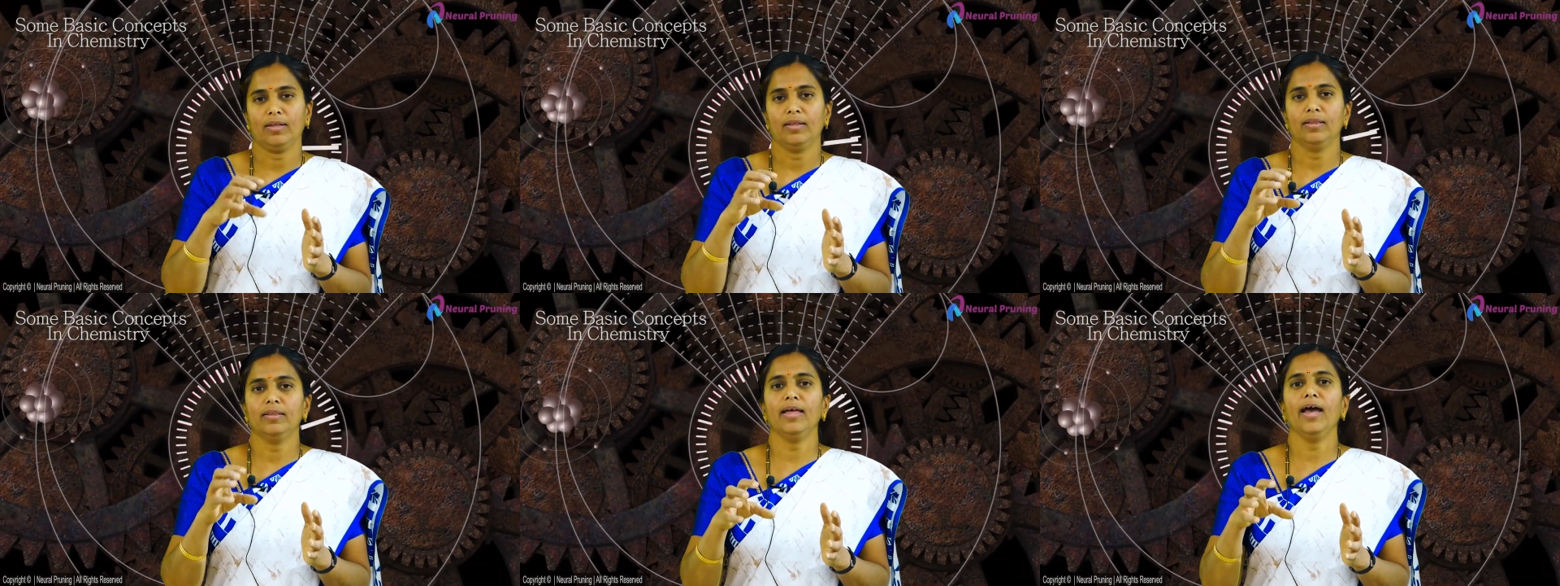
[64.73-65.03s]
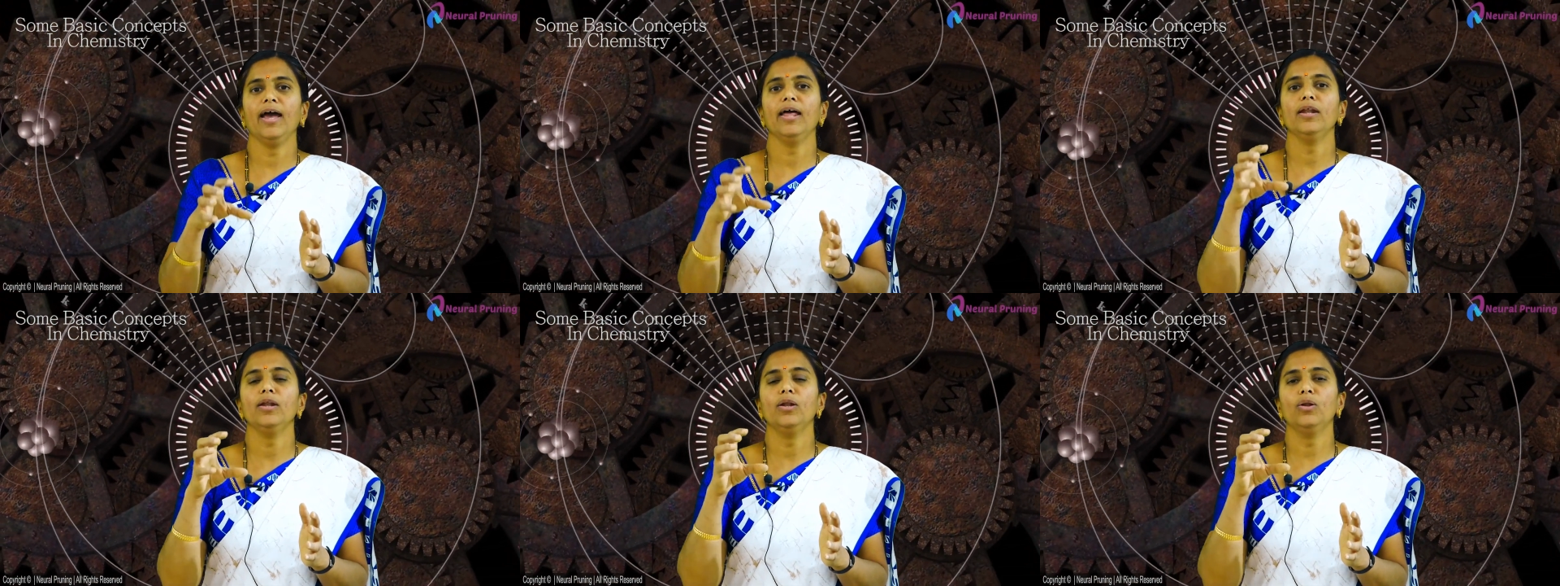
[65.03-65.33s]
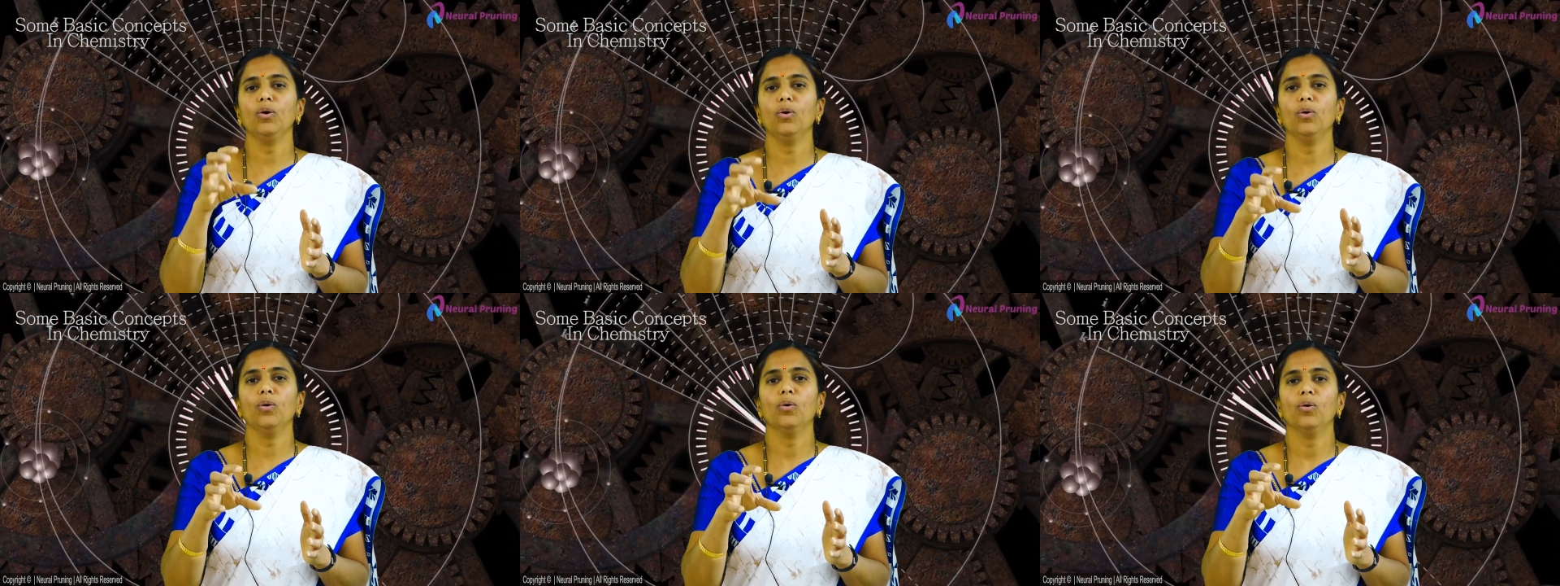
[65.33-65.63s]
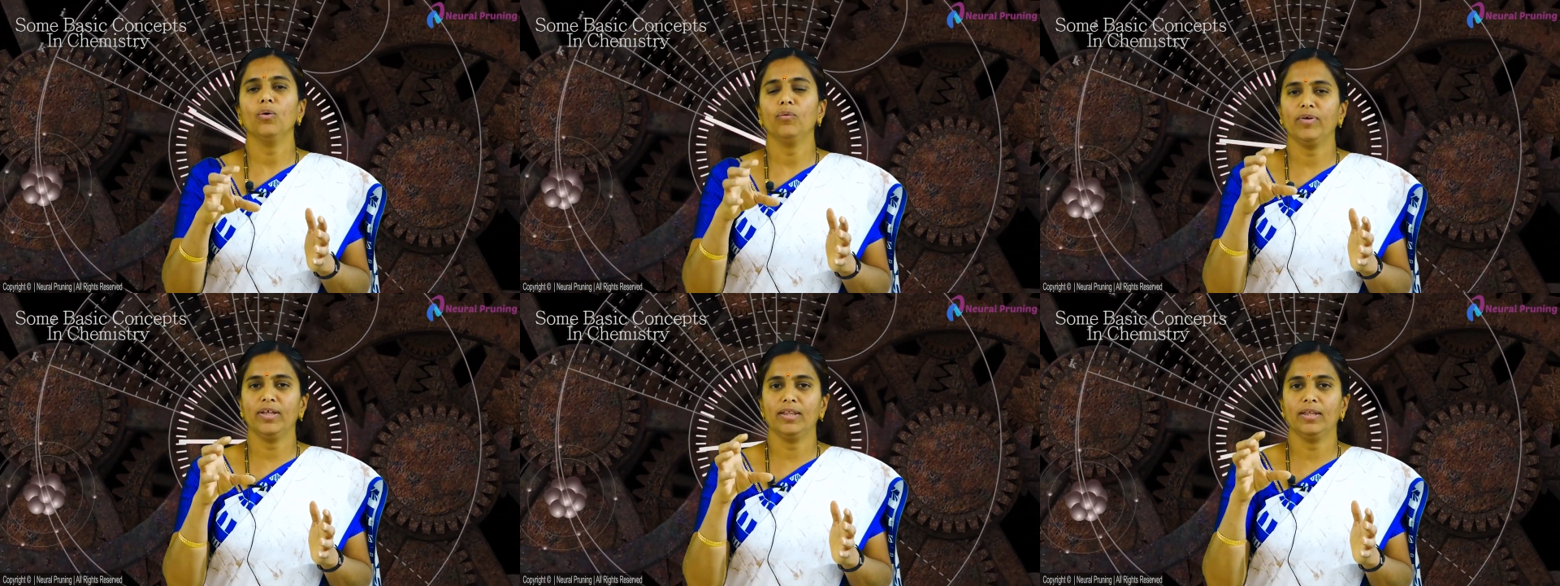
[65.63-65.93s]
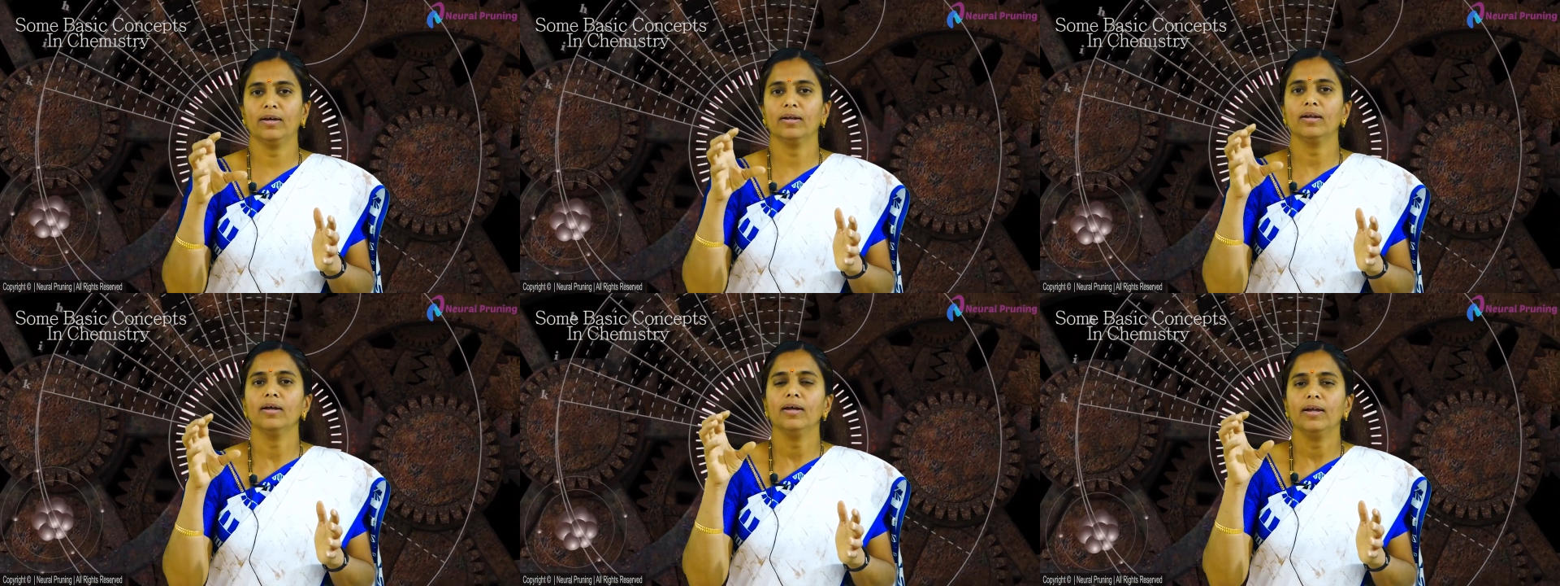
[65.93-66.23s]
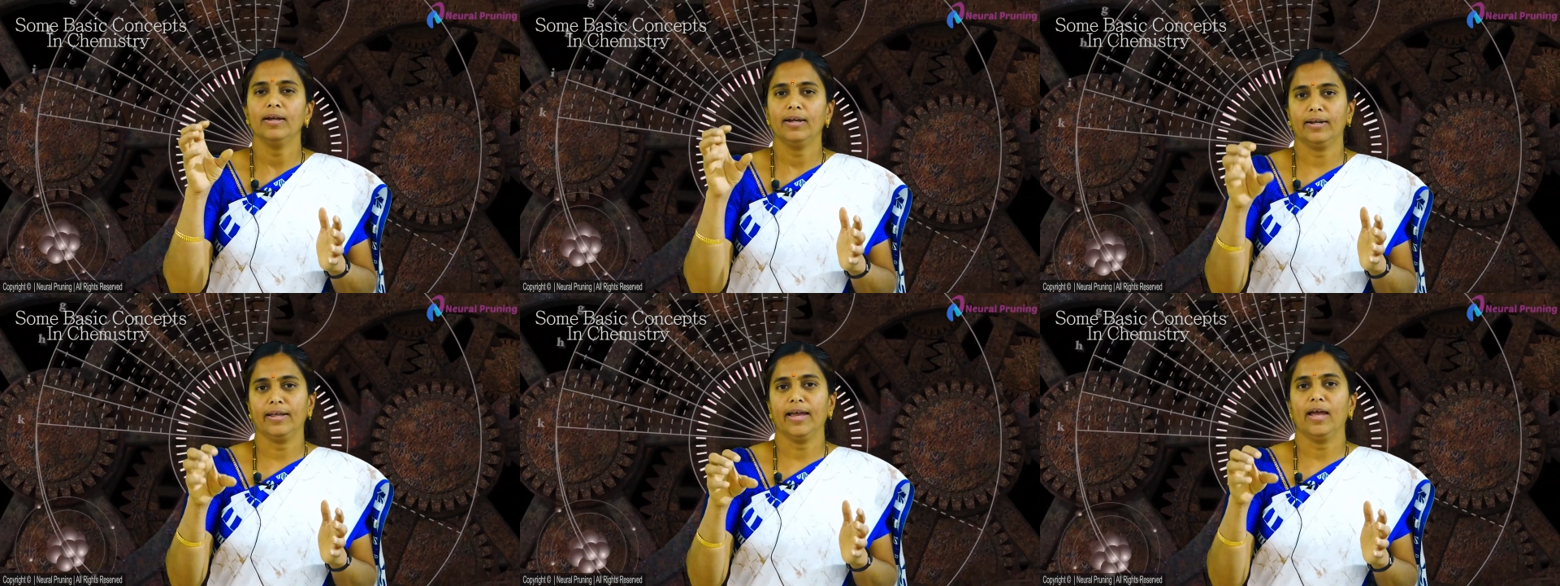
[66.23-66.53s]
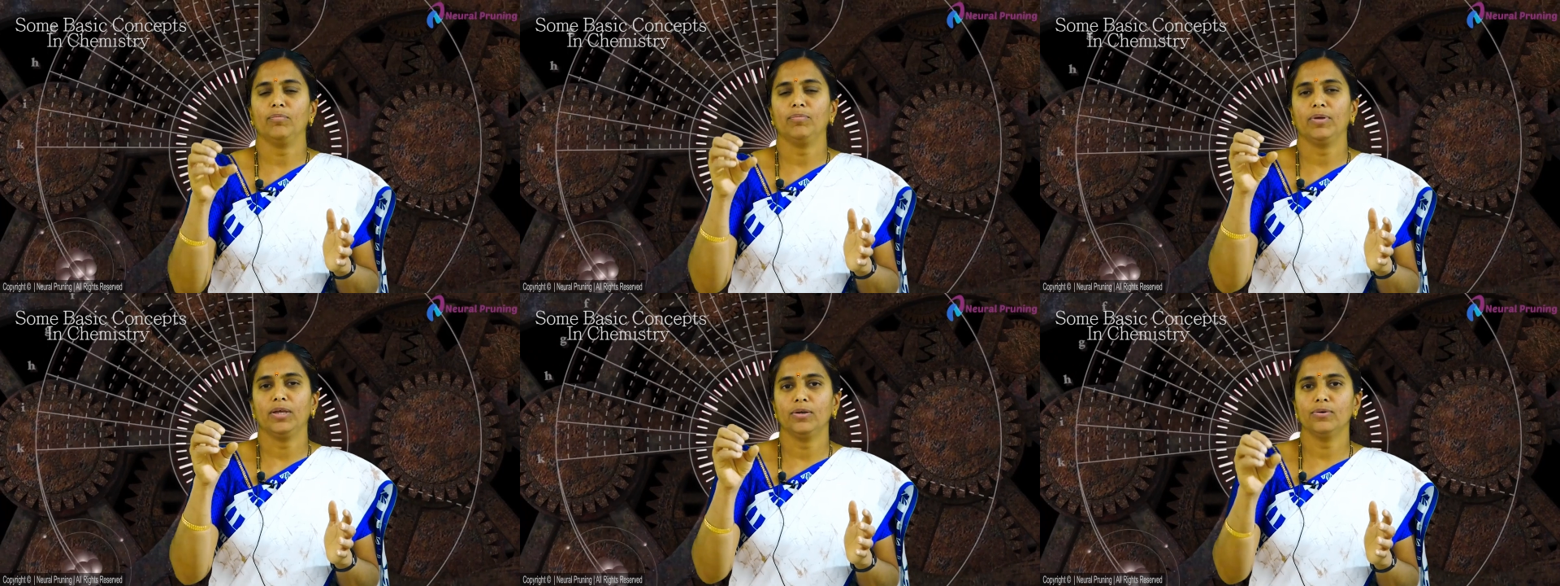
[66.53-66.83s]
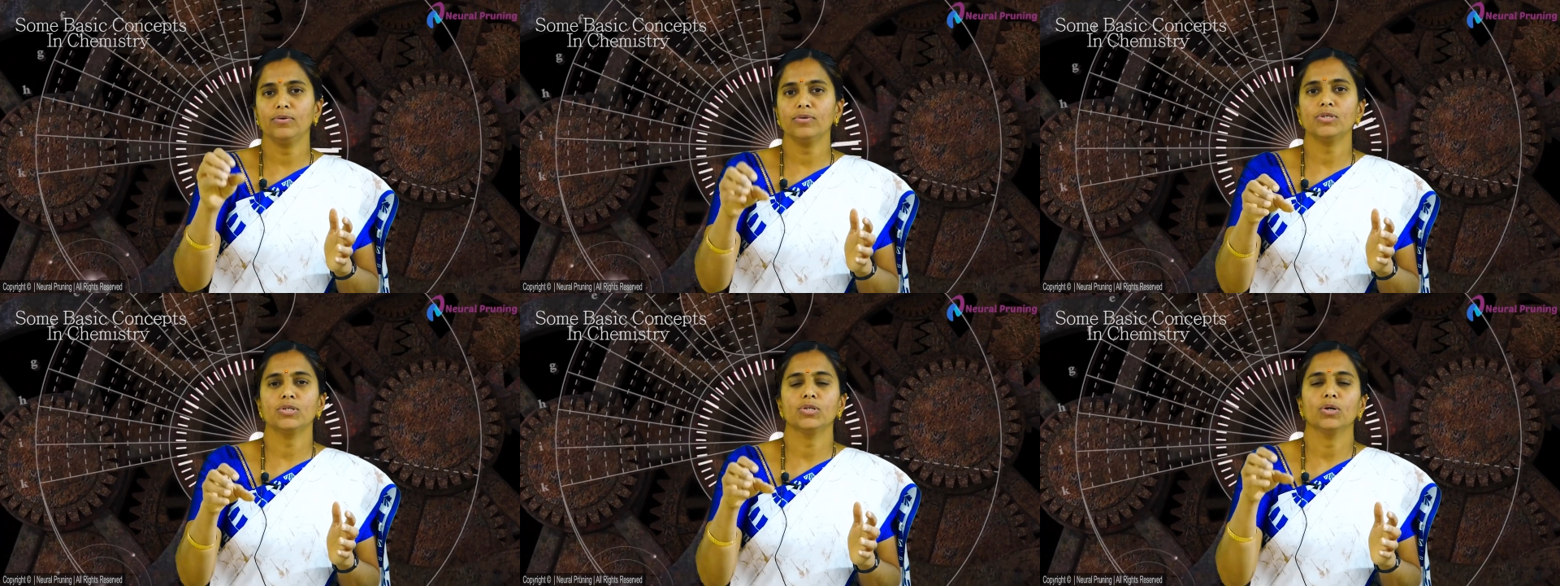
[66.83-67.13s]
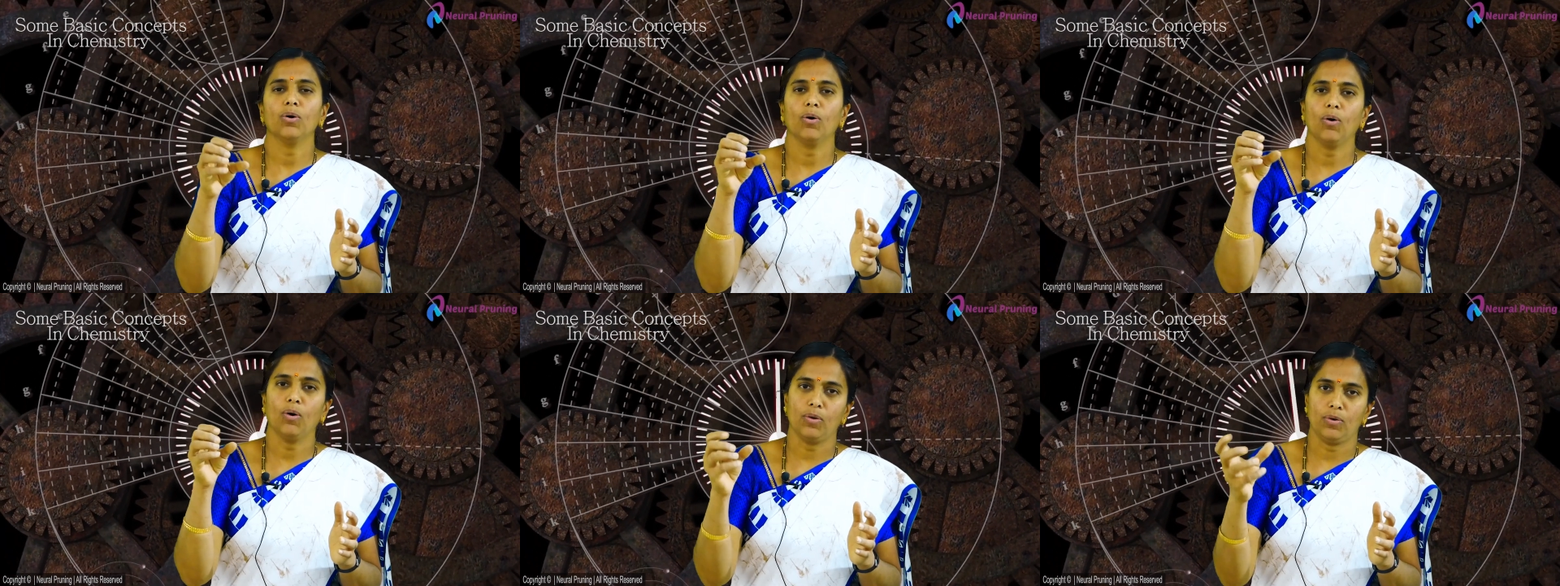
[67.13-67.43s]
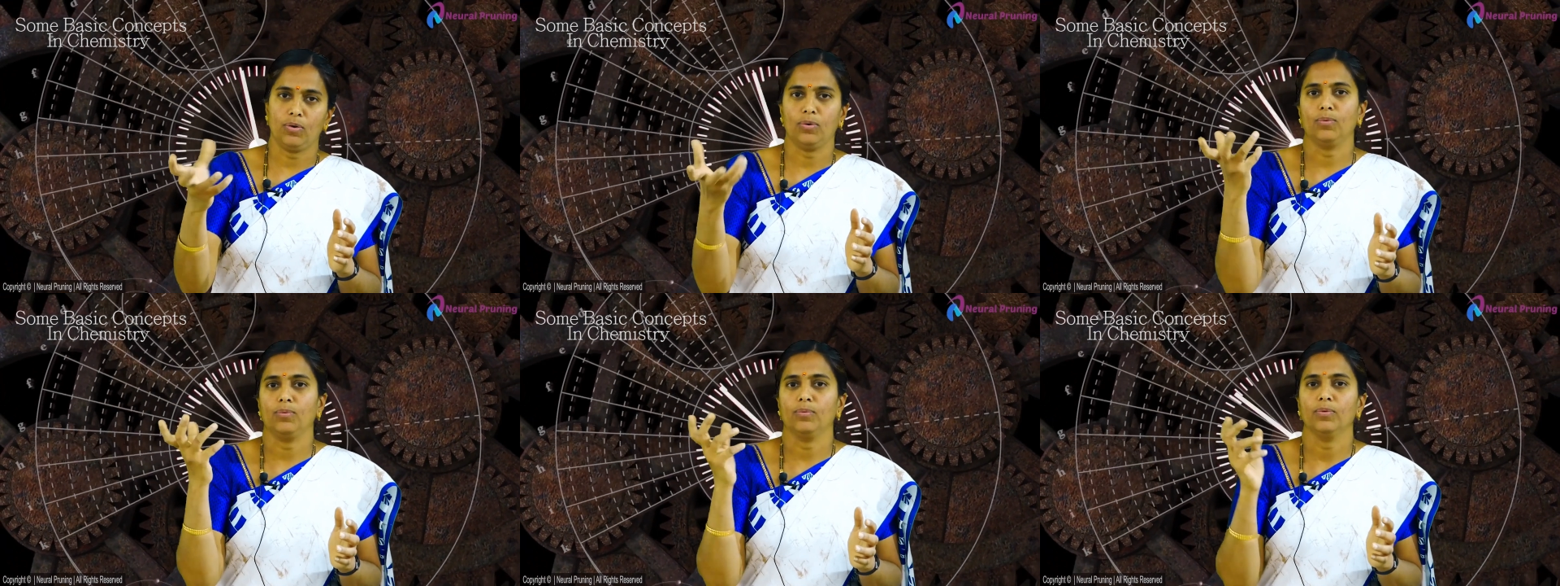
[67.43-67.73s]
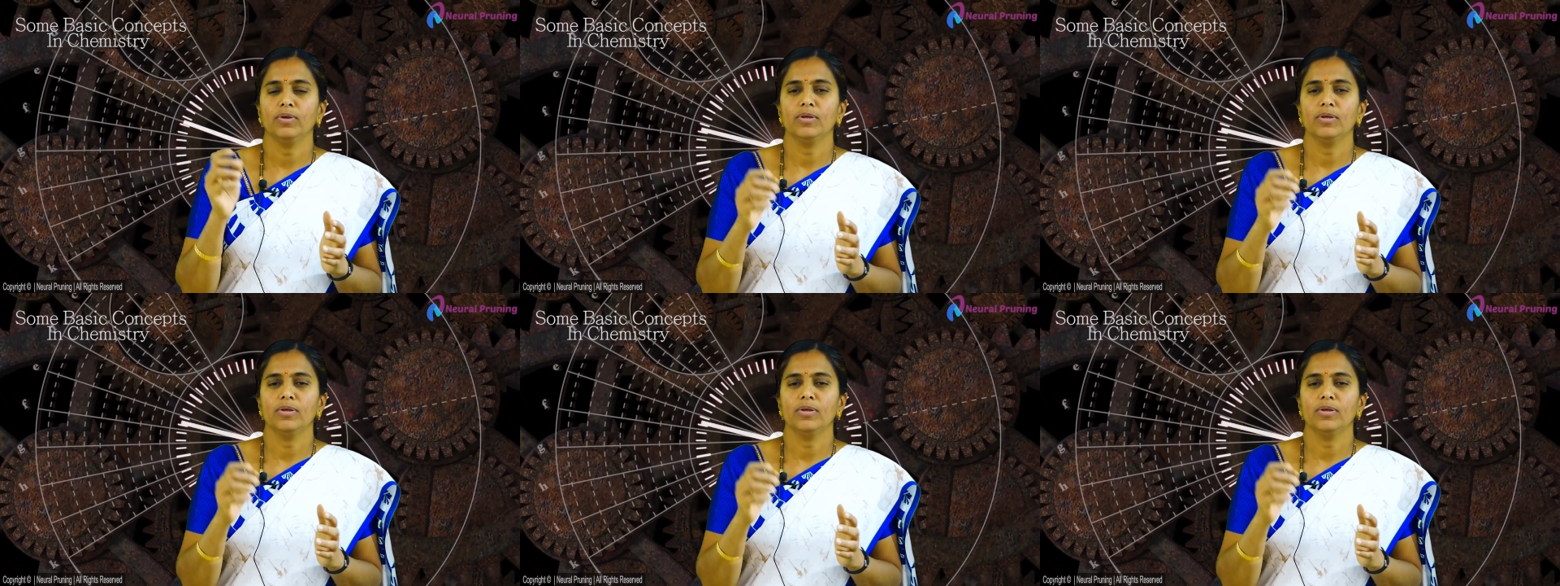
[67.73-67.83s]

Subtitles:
then know whether it can be used or no.